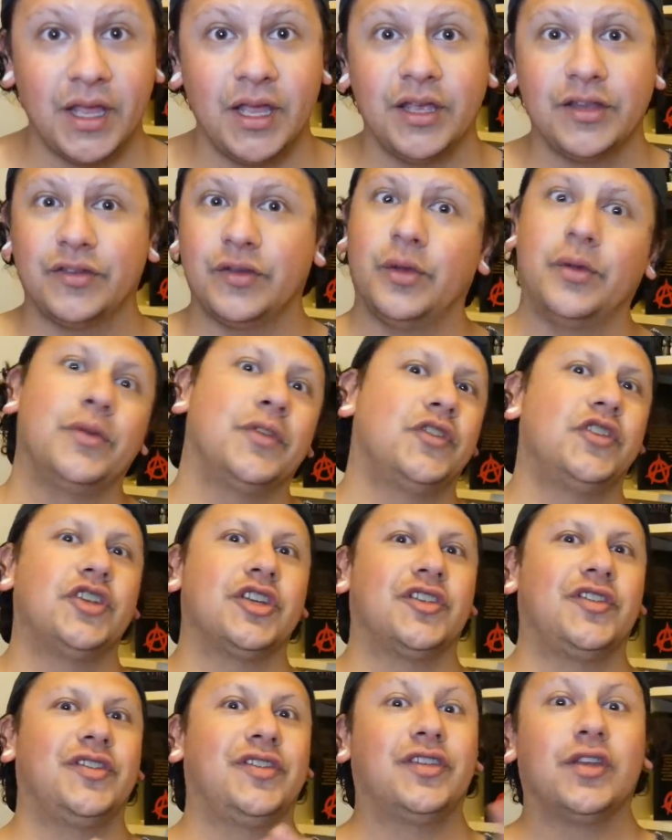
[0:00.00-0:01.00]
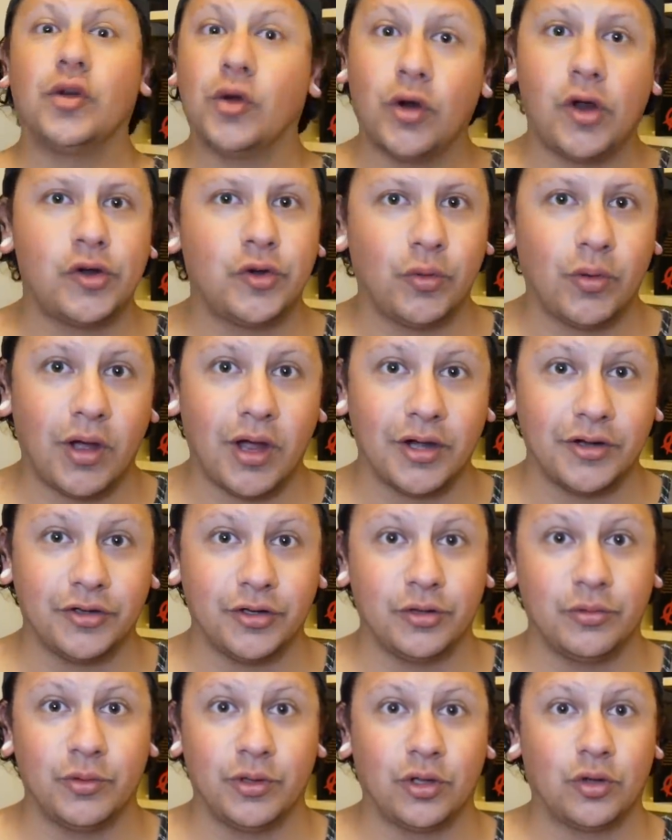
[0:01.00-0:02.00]
So it was just 0 to
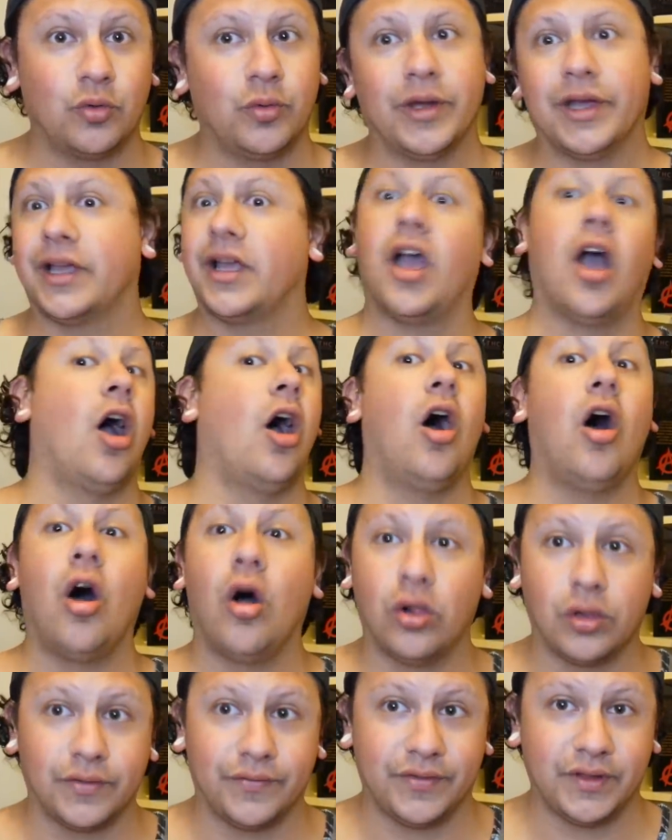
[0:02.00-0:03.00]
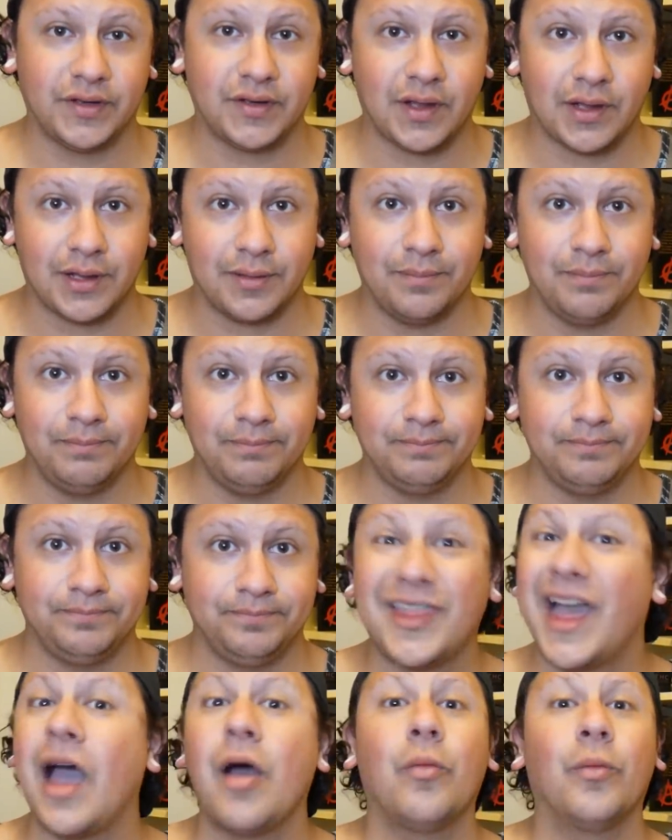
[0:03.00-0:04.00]
100 real quick, all of the time.
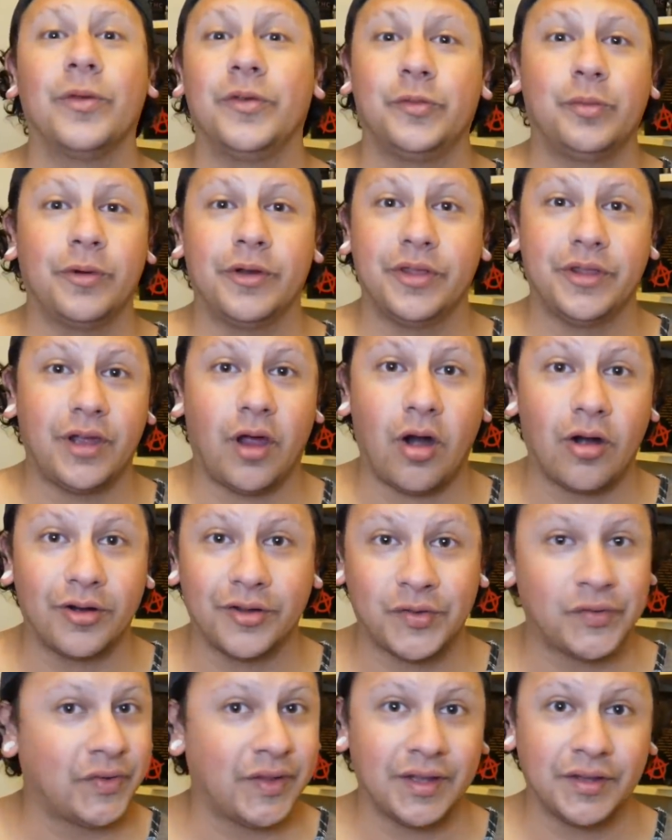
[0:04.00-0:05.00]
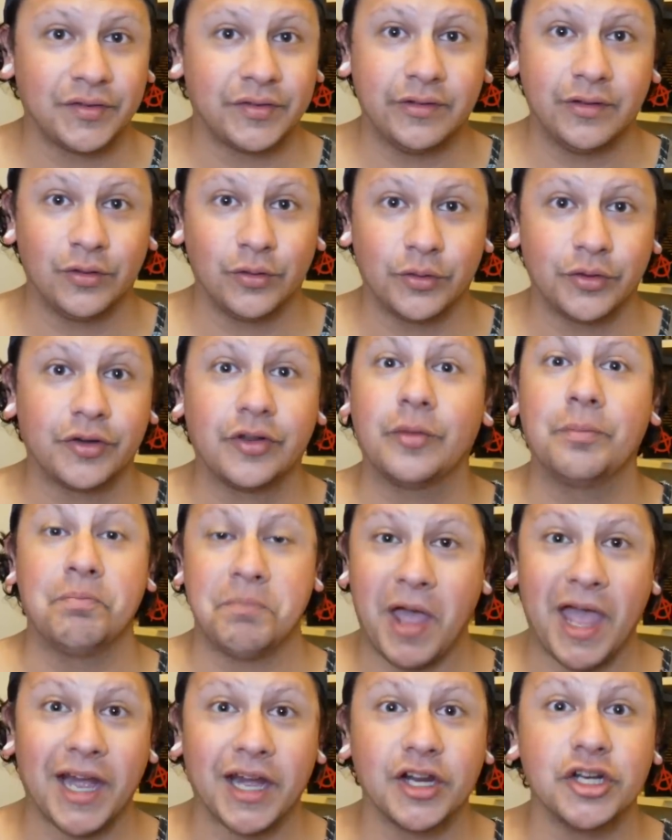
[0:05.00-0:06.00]
That was one of the hardest things to learn to
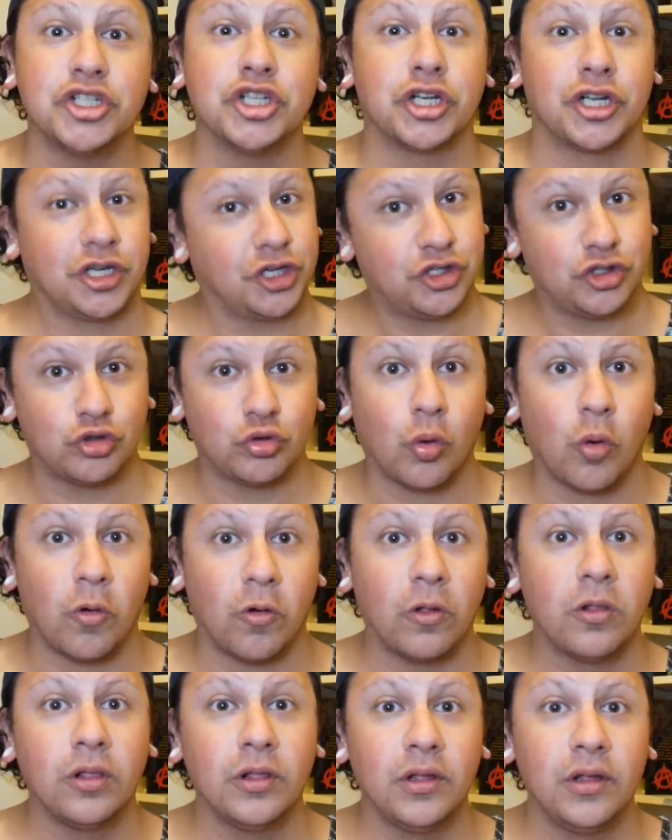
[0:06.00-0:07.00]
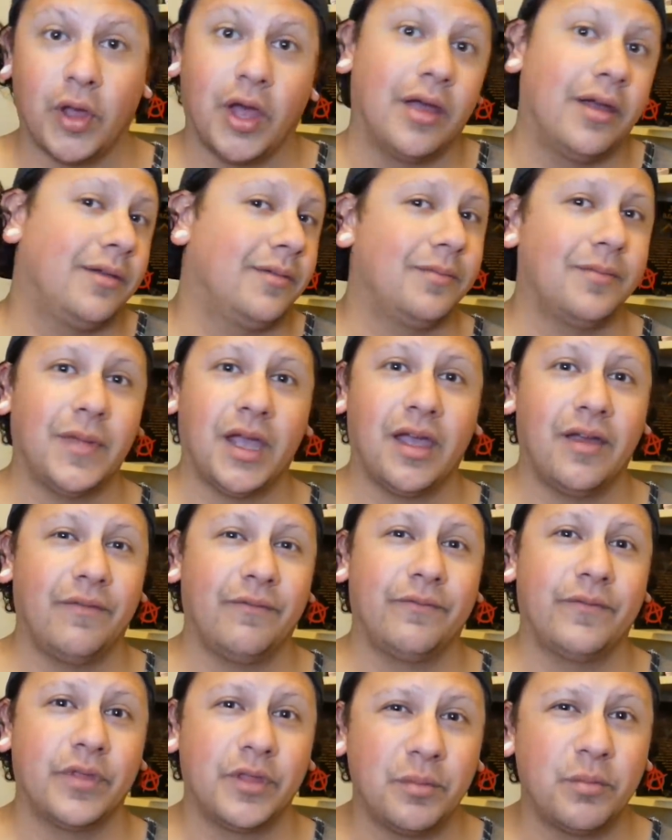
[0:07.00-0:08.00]
manage and control. But
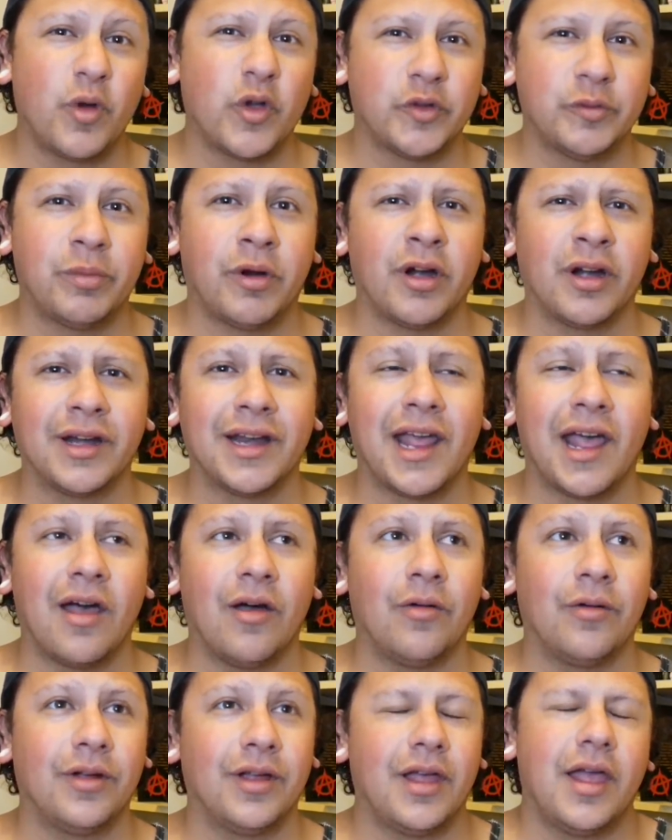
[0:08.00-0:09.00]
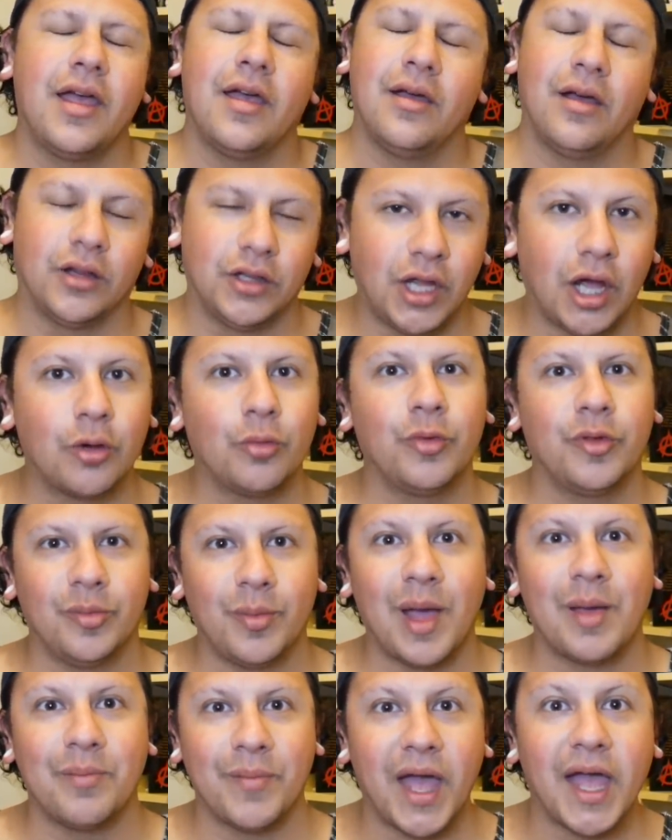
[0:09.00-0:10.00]
for the most part now, along with
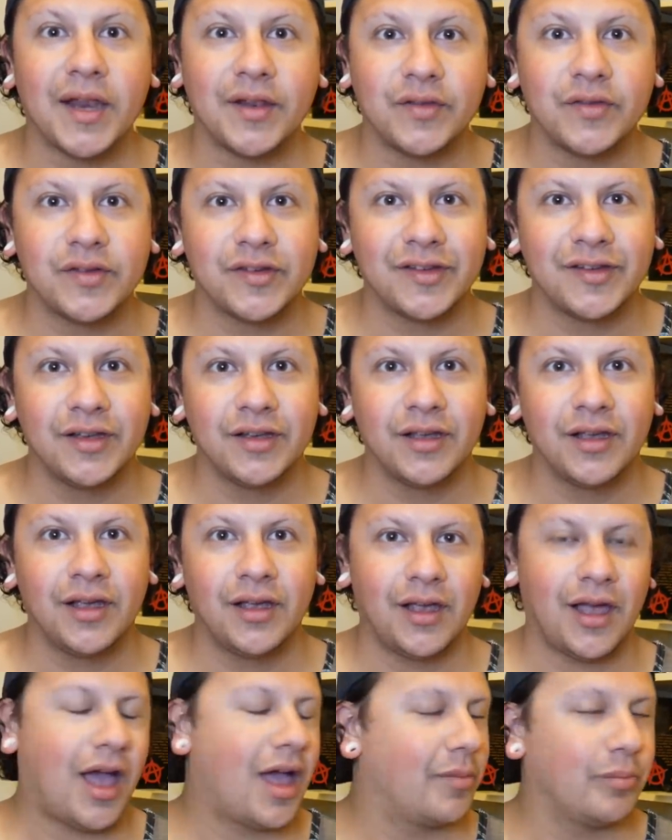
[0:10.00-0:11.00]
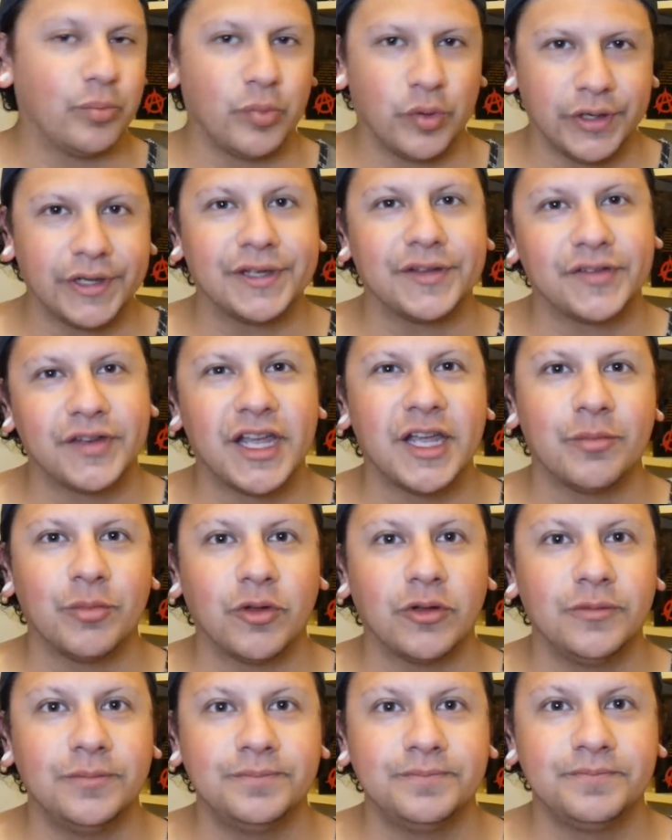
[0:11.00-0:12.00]
my meds, I'm pretty stable.